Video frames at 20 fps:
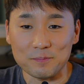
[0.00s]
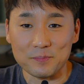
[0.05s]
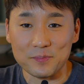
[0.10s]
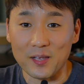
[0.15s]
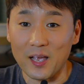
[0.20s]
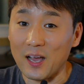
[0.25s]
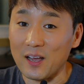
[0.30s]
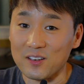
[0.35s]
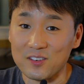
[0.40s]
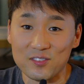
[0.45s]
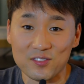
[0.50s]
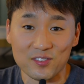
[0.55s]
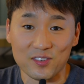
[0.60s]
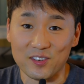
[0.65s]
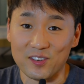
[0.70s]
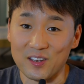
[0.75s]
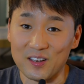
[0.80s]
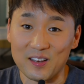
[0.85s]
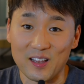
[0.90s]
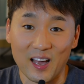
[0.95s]
yeah, just a
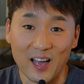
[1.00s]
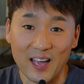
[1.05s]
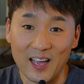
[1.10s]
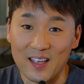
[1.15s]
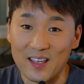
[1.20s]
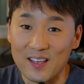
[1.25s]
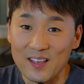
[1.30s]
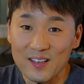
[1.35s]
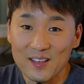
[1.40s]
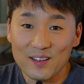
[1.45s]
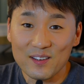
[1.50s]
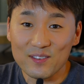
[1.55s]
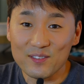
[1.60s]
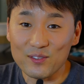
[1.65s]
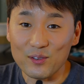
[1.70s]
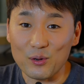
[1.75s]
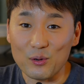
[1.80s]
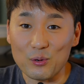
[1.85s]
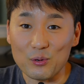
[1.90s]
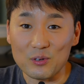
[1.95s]
good guy.
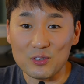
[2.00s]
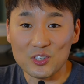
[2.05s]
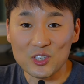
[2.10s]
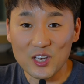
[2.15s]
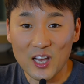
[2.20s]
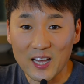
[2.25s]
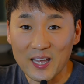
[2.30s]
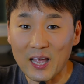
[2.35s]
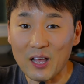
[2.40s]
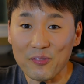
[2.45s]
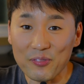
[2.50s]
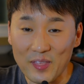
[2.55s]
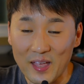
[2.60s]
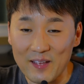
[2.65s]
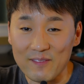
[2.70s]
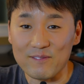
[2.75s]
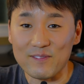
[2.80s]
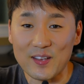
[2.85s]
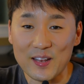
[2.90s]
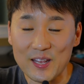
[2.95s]
So check out
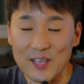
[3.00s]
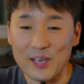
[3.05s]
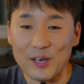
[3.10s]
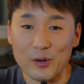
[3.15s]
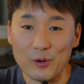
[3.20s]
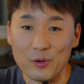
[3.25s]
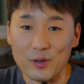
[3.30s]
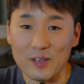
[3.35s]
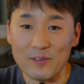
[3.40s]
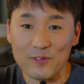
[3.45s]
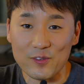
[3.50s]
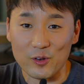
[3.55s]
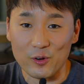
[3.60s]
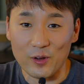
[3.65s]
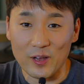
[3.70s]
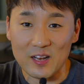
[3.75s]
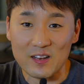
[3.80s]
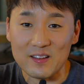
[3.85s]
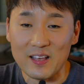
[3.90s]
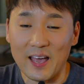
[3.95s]
that video if you're
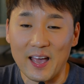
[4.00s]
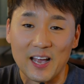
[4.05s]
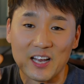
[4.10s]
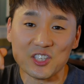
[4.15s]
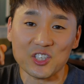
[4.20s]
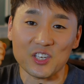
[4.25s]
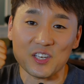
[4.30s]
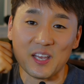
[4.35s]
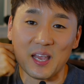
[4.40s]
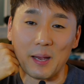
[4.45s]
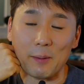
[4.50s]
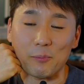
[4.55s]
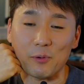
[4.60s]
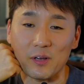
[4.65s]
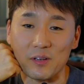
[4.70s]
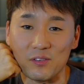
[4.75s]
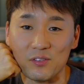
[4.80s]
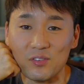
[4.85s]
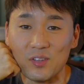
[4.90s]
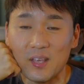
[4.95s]
into action
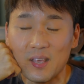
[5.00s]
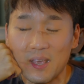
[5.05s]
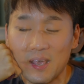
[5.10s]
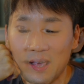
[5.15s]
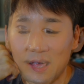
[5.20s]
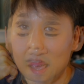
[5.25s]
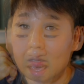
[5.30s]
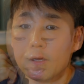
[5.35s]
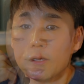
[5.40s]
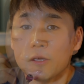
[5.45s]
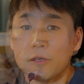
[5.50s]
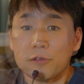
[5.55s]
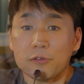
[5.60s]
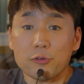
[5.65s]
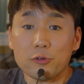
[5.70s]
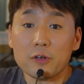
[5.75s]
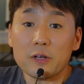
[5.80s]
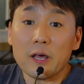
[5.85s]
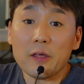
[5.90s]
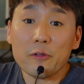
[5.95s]
cameras.
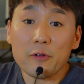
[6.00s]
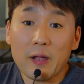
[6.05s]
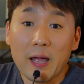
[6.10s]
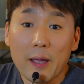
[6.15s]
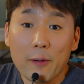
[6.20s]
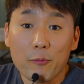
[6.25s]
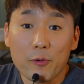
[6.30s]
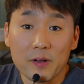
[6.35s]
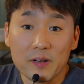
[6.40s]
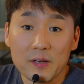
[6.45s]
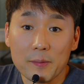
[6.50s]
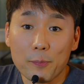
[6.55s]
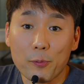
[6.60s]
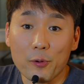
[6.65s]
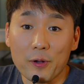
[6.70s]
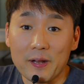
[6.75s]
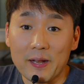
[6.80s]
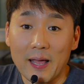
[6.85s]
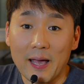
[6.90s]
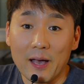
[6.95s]
So another guy I wanted to
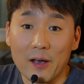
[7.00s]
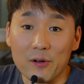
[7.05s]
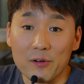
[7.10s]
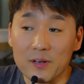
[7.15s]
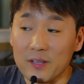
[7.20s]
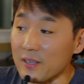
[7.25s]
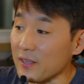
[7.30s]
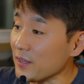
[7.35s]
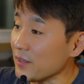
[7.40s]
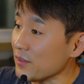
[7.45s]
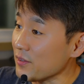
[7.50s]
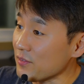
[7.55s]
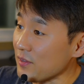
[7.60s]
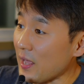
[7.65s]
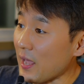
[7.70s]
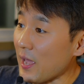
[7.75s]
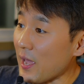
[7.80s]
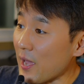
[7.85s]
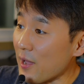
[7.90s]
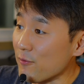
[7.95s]
point out is
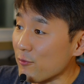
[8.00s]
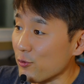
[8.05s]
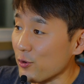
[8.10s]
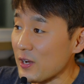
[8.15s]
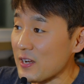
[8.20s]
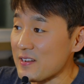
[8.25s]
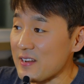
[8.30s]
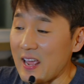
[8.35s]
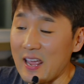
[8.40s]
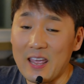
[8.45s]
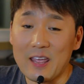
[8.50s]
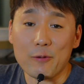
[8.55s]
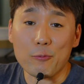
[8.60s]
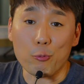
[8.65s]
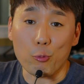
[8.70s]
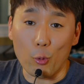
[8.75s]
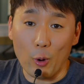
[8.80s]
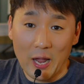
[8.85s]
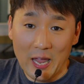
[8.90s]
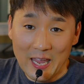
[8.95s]
Everyday
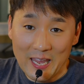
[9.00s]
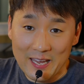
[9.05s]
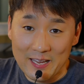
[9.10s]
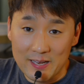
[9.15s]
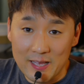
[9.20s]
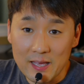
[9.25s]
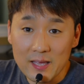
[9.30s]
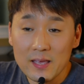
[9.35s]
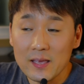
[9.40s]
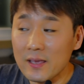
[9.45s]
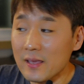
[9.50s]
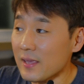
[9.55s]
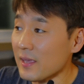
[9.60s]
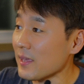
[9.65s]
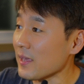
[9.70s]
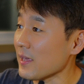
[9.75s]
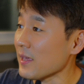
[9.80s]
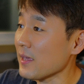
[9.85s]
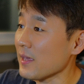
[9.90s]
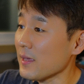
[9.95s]
Wayne.
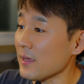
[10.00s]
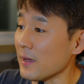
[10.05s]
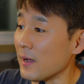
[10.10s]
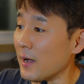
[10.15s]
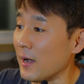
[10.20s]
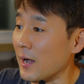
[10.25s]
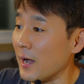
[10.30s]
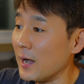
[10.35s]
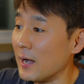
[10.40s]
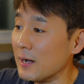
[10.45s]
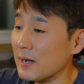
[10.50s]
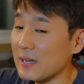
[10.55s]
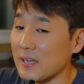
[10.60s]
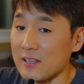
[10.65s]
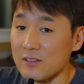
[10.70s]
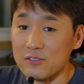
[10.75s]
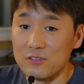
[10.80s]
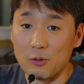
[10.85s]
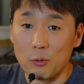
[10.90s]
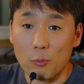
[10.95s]
He
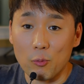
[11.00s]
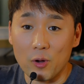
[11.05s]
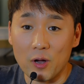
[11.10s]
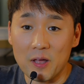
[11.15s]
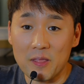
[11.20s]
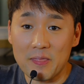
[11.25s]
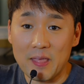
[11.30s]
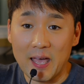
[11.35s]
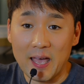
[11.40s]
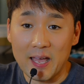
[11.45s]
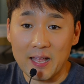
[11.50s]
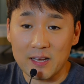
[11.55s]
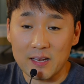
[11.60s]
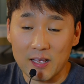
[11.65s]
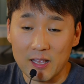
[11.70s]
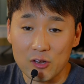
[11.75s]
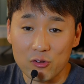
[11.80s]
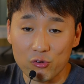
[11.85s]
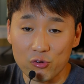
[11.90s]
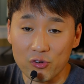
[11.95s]
is the one that
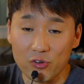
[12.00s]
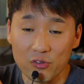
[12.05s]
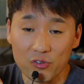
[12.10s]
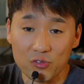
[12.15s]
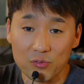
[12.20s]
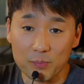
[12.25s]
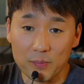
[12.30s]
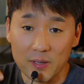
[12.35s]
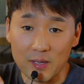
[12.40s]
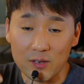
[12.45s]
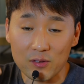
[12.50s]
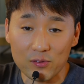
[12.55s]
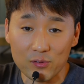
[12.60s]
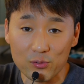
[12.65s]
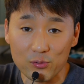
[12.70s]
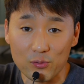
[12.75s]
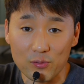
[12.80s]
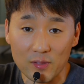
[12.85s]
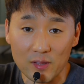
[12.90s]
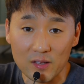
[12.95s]
introduced me
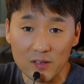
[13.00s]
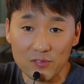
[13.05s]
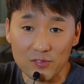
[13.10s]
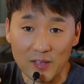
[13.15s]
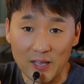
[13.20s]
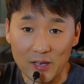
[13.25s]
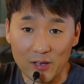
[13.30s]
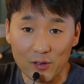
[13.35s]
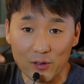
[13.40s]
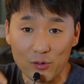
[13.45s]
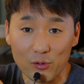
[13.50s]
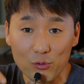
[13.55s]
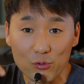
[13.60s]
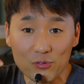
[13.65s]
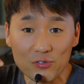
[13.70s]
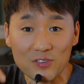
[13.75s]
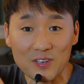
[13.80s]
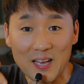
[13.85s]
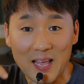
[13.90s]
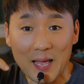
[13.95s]
to this like
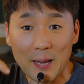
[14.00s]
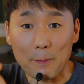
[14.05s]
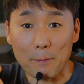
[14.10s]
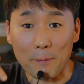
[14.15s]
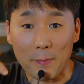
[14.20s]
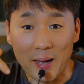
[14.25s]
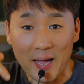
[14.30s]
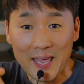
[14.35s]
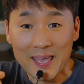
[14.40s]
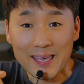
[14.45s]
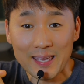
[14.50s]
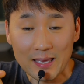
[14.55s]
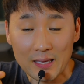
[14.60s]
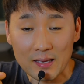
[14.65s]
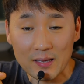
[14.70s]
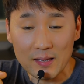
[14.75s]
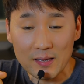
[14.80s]
gooseneck mic,